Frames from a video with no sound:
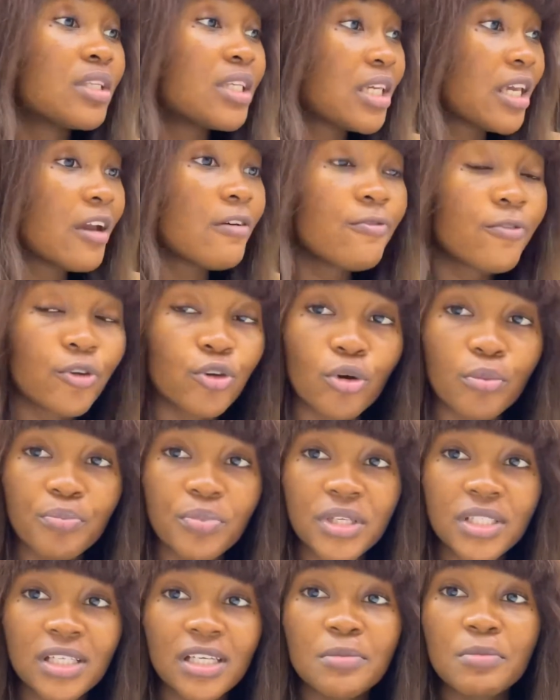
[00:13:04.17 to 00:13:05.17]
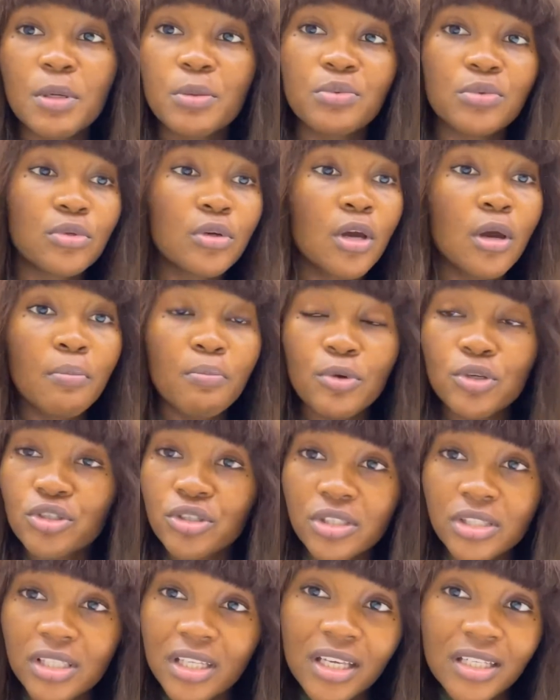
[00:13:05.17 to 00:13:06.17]
care for your patient, maybe make
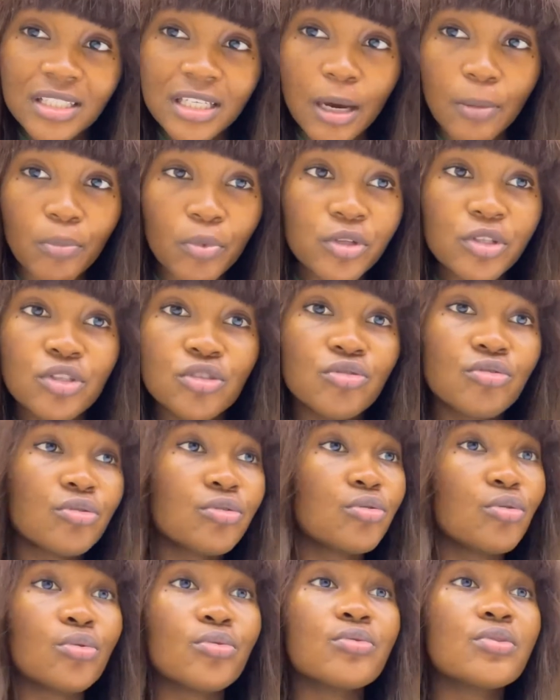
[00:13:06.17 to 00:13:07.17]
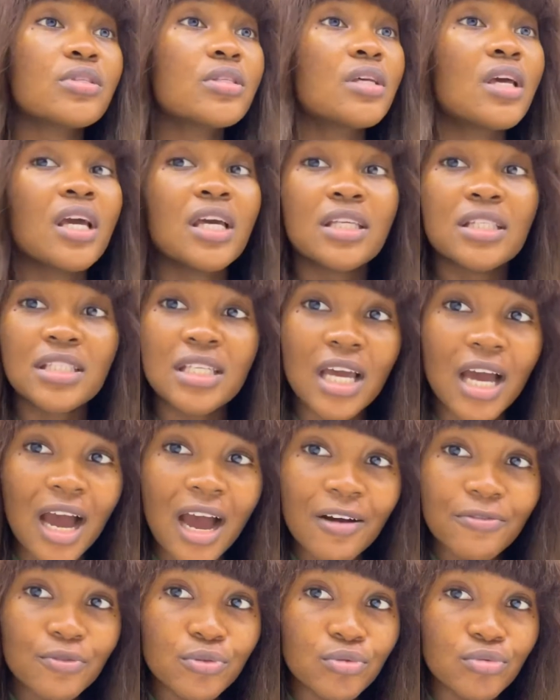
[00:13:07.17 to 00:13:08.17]
sure they take their morning dose, their
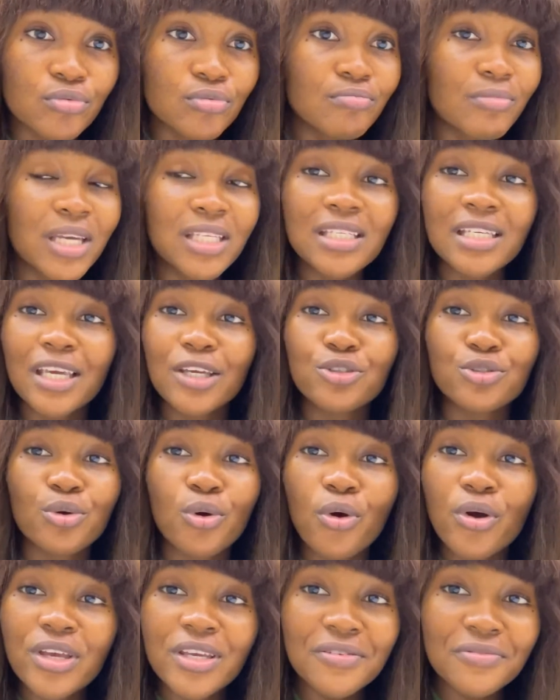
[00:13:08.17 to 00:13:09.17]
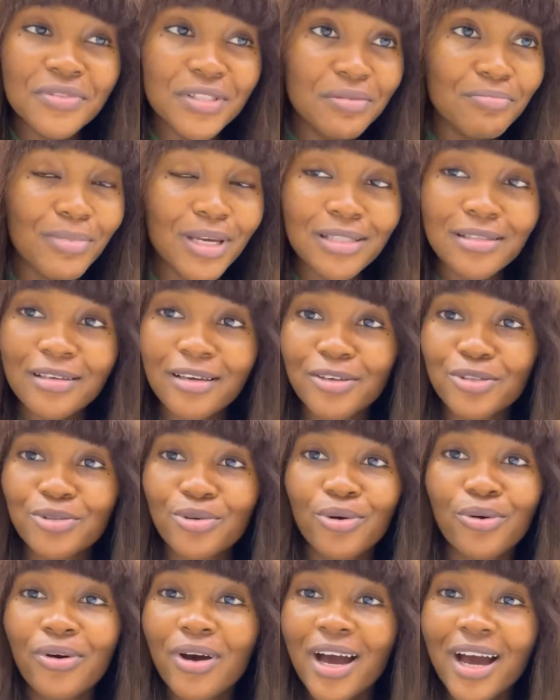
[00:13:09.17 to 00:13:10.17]
afternoon medication, evening
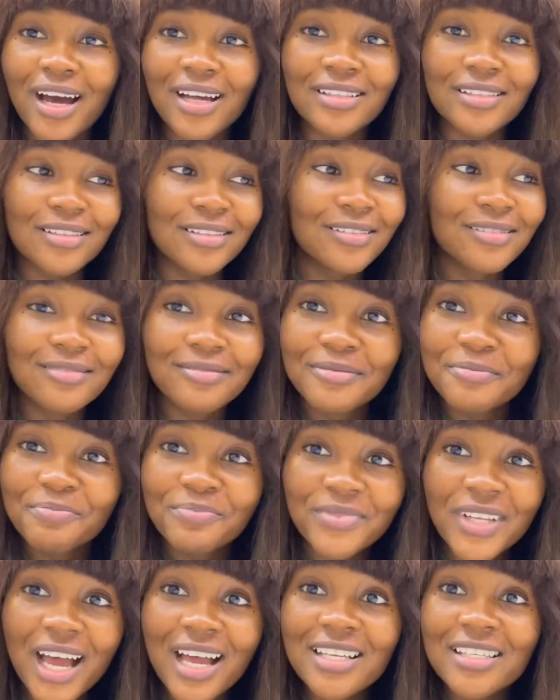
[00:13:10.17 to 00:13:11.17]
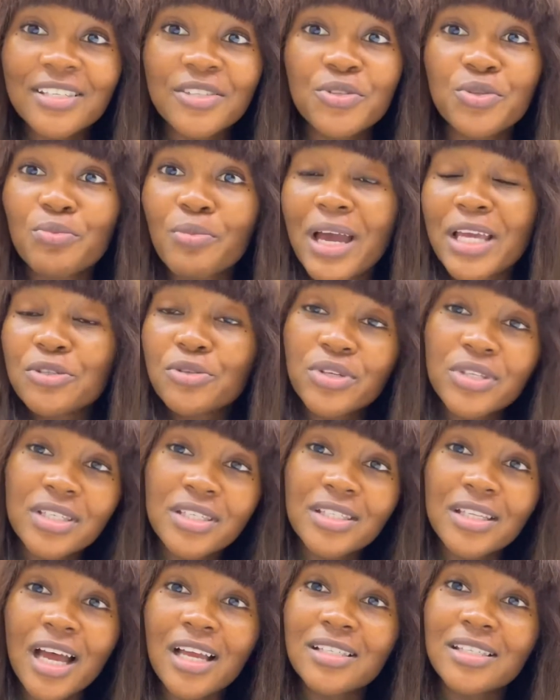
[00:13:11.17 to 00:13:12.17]
medication, and that's it. You might just
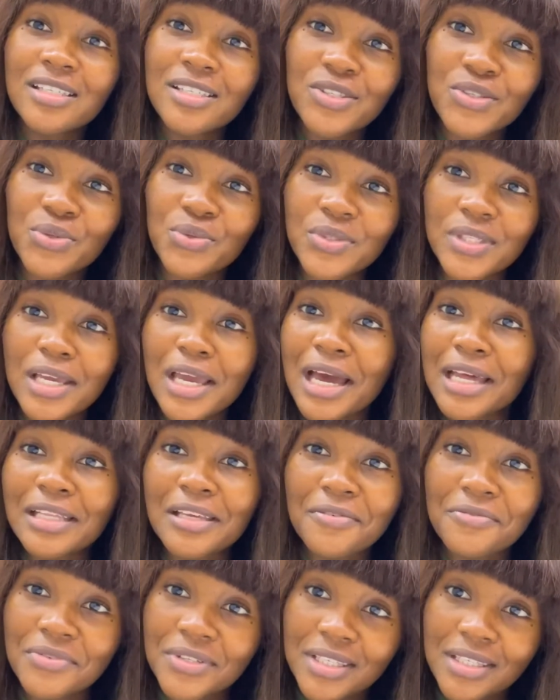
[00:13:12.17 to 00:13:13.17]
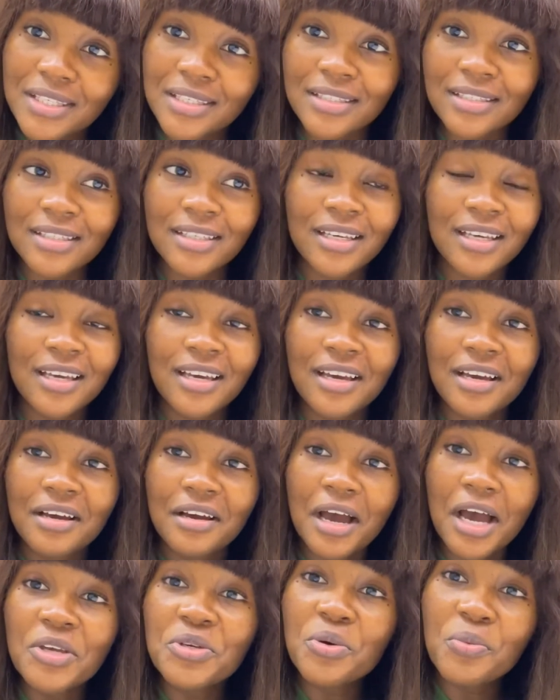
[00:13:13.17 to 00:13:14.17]
sit down just today and everything,
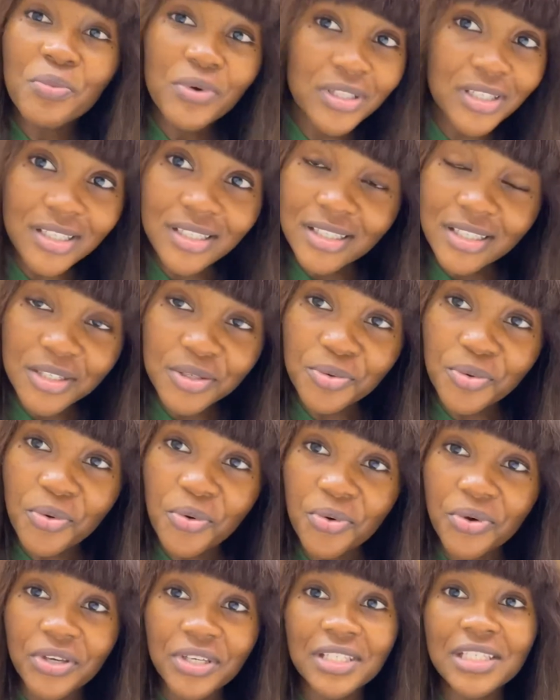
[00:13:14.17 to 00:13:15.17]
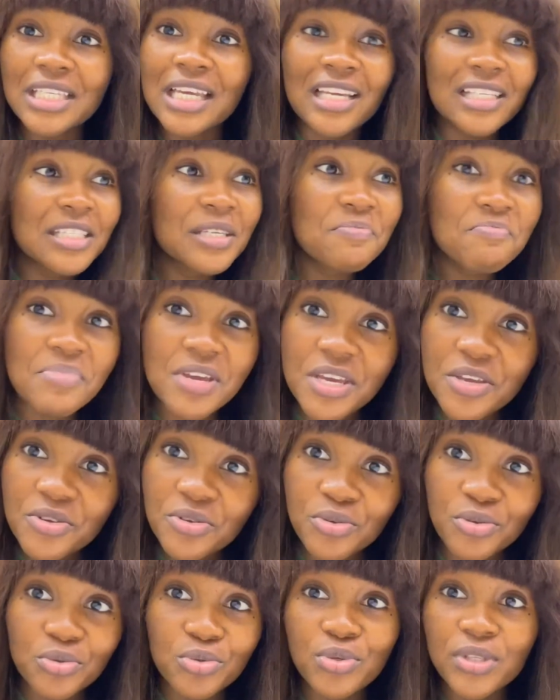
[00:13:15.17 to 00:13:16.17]
and your money is still going. They are still
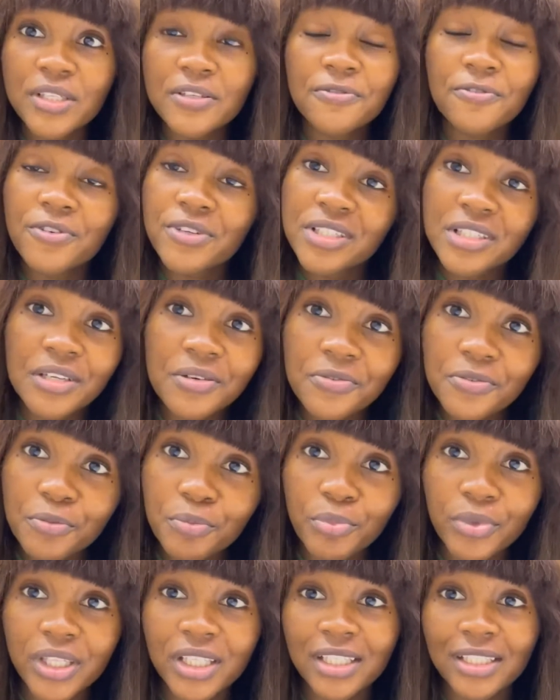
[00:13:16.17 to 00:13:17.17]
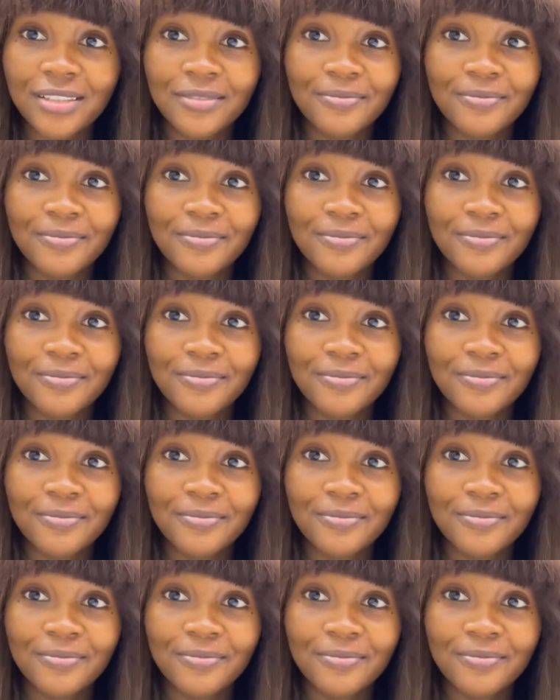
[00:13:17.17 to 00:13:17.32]
paying you 24/7 money.